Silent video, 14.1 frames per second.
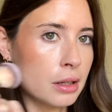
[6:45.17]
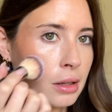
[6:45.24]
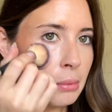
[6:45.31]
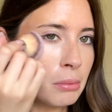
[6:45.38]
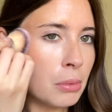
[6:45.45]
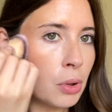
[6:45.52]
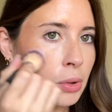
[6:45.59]

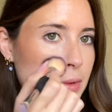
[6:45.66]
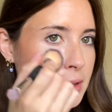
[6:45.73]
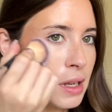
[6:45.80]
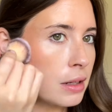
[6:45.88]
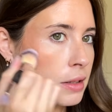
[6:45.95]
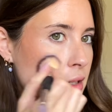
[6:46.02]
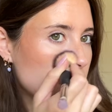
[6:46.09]
molds
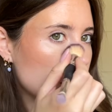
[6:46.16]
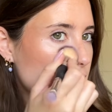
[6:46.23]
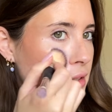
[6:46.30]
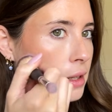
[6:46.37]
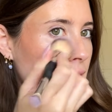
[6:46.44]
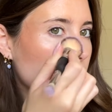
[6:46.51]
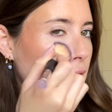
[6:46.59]
into the
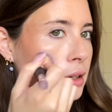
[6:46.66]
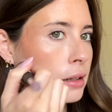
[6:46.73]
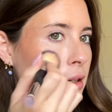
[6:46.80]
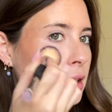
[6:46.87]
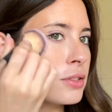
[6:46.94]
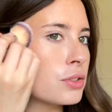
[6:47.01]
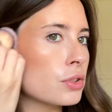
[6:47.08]
skin.
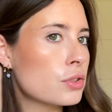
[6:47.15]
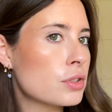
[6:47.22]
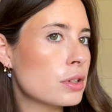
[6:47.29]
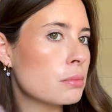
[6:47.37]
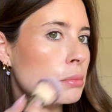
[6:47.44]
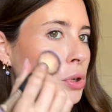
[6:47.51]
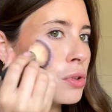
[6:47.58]
It
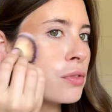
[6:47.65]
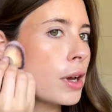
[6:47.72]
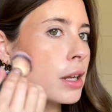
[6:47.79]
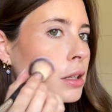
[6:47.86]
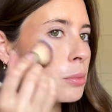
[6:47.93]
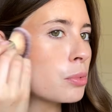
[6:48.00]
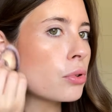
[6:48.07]
doesn't move
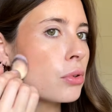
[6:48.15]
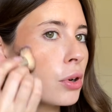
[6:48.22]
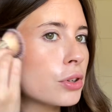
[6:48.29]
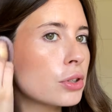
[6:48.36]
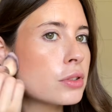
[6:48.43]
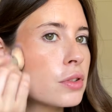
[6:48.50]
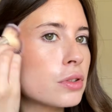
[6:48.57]
any
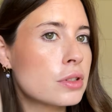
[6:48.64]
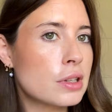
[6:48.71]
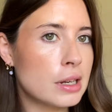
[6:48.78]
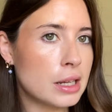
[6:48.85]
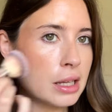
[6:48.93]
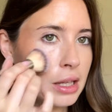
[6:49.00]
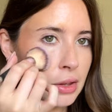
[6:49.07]
product
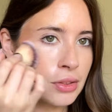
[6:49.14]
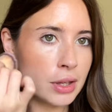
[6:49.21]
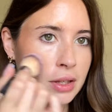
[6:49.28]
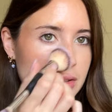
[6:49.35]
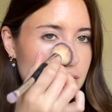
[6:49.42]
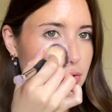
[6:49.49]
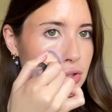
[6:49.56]
underneath.
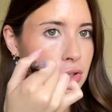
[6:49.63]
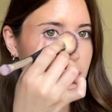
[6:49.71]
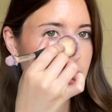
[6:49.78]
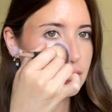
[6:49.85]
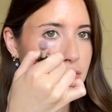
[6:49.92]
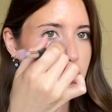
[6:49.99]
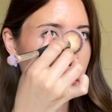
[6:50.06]
It's just
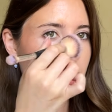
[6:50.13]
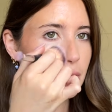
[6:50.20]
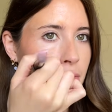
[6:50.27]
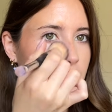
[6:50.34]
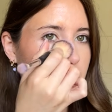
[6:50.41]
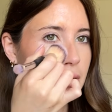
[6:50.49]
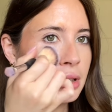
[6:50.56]
so